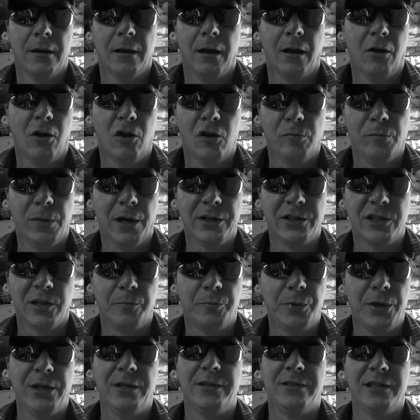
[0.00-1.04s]
a whole bunch of
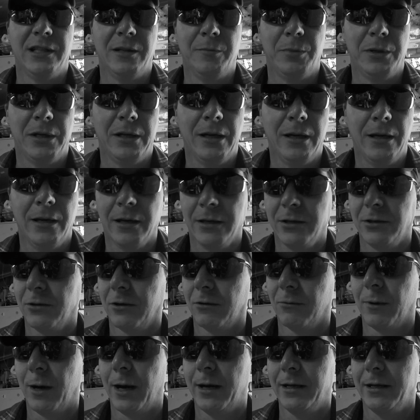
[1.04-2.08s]
PCP and you're
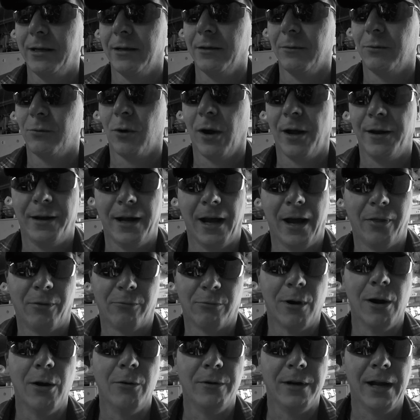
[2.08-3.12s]
ready to run down the
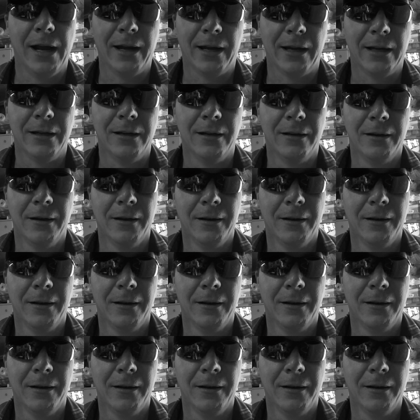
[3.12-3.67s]
road naked